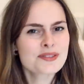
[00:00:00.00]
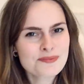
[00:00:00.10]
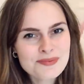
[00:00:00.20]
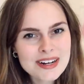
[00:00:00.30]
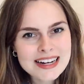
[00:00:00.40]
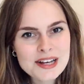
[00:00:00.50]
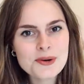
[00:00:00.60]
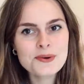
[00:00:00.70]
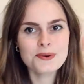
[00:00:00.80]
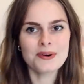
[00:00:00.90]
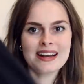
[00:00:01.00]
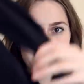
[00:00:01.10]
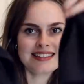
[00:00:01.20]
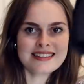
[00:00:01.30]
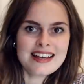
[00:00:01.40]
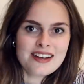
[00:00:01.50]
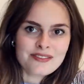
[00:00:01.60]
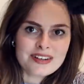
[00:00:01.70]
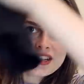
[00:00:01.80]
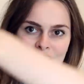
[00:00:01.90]
It's really cool and it's
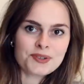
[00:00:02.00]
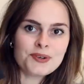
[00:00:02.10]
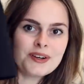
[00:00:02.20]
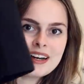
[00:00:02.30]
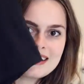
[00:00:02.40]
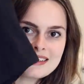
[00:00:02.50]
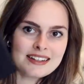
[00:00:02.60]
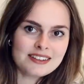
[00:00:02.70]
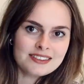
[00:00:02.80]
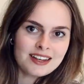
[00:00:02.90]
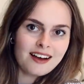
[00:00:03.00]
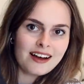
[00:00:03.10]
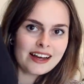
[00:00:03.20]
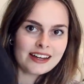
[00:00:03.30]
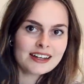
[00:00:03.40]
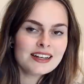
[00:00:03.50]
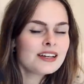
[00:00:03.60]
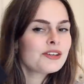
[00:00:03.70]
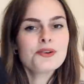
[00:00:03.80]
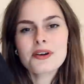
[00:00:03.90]
really short and has a little tie.
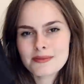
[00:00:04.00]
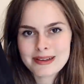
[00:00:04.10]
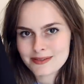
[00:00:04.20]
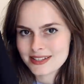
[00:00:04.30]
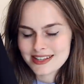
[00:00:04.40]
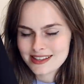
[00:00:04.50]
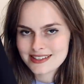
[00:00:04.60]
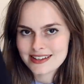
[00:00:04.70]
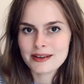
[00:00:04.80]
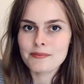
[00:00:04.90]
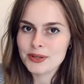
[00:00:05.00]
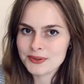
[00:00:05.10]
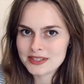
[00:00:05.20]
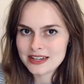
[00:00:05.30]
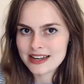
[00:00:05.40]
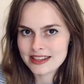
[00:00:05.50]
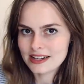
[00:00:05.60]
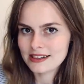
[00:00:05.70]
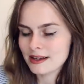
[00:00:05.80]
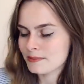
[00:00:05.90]
You're not gonna be able to see this here, but you'll see it in the
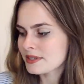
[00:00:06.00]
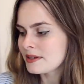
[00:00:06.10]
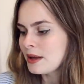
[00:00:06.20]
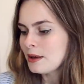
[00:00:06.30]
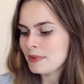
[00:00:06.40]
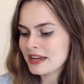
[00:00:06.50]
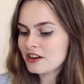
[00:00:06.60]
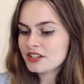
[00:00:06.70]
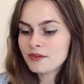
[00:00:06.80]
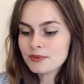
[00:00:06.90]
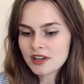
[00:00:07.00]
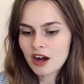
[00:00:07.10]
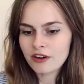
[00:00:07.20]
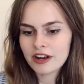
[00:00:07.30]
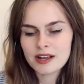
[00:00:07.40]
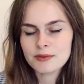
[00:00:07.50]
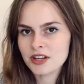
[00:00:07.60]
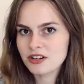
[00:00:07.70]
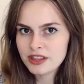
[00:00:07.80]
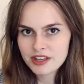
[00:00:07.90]
clips. But yeah, it's from Zara, it was
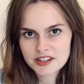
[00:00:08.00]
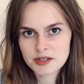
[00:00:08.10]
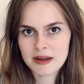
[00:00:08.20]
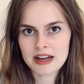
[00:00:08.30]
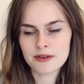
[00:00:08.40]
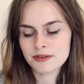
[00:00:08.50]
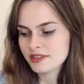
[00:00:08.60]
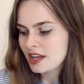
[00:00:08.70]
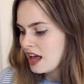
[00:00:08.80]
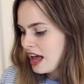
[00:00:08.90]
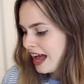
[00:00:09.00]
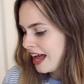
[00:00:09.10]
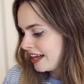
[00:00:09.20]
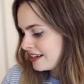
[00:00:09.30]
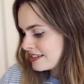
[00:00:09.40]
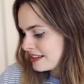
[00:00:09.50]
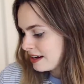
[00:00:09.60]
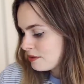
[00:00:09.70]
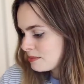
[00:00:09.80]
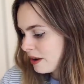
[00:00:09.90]
only £30 and
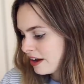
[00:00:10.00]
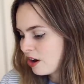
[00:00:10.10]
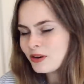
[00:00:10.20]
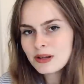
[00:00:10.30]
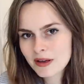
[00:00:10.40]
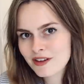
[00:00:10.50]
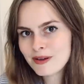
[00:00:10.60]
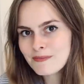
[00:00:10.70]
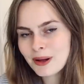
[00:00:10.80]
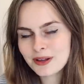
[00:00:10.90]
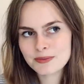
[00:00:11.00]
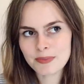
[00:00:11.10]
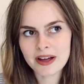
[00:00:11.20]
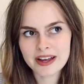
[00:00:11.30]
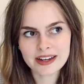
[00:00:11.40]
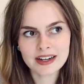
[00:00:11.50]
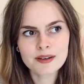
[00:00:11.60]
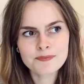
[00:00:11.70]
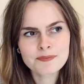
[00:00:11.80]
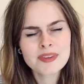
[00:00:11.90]
that was my only bit of impulse buying
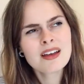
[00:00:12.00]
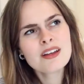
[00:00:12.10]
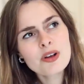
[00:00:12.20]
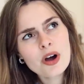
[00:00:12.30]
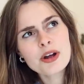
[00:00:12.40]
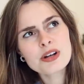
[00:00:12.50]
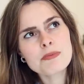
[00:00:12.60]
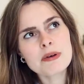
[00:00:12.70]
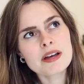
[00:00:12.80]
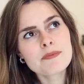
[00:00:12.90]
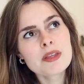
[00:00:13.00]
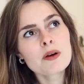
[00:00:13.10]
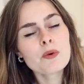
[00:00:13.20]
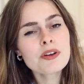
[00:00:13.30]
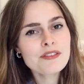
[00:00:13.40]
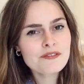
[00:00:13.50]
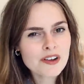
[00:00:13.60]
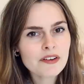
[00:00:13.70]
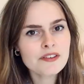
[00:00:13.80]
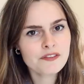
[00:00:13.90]
not only bit, one of the
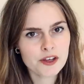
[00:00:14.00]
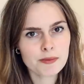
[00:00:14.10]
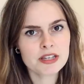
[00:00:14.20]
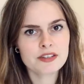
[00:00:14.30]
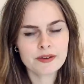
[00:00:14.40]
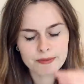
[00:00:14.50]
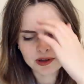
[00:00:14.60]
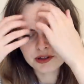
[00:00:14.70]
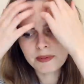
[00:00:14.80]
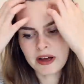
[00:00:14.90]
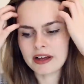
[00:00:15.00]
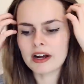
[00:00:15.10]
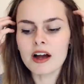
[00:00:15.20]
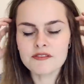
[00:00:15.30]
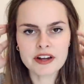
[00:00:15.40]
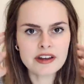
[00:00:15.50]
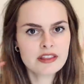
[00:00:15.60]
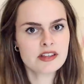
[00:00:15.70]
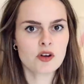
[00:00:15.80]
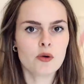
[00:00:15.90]
very few bits of impulse buying I've done in
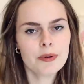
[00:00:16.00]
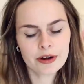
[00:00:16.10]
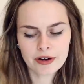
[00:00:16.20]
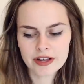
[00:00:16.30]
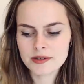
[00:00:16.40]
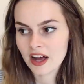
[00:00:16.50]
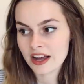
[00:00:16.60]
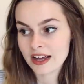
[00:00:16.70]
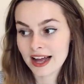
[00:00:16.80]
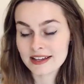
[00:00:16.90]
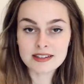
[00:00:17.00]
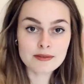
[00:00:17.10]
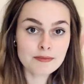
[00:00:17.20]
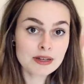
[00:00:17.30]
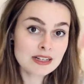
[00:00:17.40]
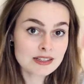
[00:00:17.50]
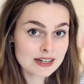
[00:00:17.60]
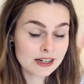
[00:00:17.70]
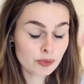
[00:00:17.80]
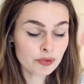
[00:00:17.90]
this whole period. I had some minutes to
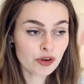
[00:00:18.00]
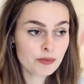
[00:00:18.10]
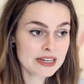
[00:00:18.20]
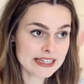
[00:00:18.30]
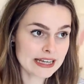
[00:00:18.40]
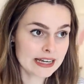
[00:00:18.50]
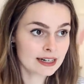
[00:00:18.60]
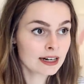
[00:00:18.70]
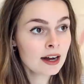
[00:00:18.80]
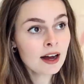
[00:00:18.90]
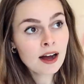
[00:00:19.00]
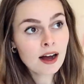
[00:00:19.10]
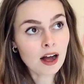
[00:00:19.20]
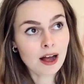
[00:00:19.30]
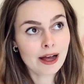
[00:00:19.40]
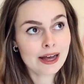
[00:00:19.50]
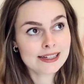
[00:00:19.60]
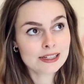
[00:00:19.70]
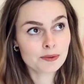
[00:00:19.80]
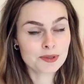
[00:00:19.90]
kill before a meeting.
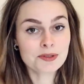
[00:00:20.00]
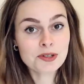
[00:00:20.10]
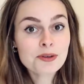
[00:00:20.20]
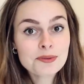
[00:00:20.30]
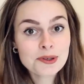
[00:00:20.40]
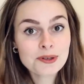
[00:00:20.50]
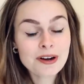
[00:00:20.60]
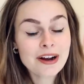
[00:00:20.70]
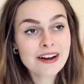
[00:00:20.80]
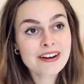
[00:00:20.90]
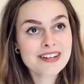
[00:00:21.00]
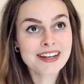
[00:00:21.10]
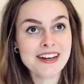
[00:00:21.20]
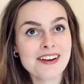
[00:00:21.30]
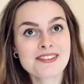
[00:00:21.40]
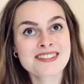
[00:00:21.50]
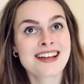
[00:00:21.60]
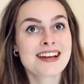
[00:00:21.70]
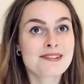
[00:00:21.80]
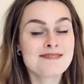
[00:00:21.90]
I was on Tottenham Court Road and I was
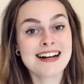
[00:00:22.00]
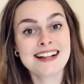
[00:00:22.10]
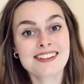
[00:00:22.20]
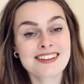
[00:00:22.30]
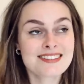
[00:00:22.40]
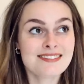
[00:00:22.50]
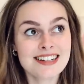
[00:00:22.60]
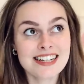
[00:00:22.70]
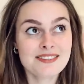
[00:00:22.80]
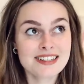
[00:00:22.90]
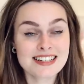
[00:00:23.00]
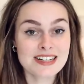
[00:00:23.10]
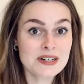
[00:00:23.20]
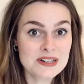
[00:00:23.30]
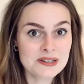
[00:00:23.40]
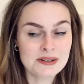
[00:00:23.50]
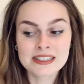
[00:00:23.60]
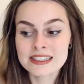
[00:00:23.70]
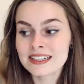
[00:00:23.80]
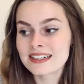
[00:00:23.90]
like, well, there's not really anywhere to go
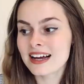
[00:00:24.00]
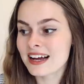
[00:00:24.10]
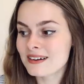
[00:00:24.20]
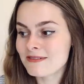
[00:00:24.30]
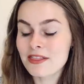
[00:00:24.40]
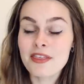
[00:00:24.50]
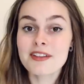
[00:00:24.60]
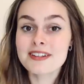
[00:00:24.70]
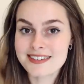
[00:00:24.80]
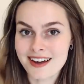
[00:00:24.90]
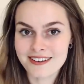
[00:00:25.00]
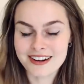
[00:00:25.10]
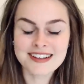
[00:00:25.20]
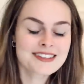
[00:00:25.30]
um, other than Zara.